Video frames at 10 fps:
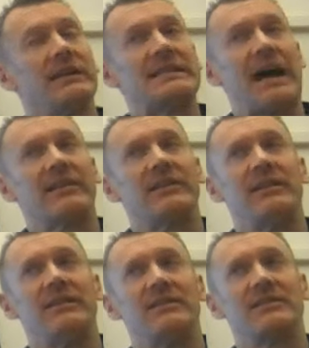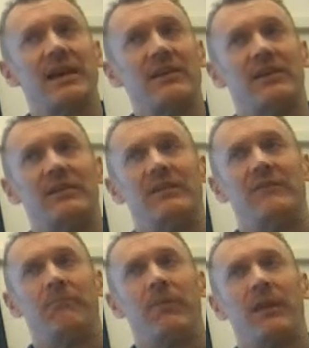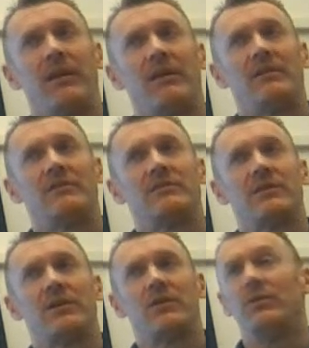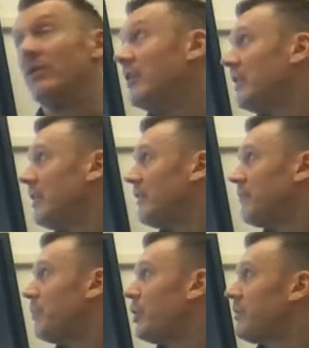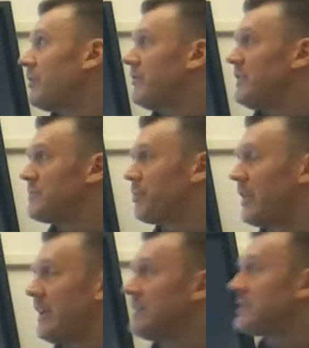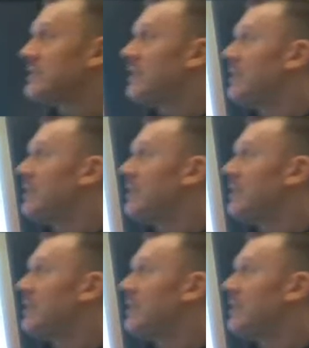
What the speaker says: exactly in the center. So if both of these plates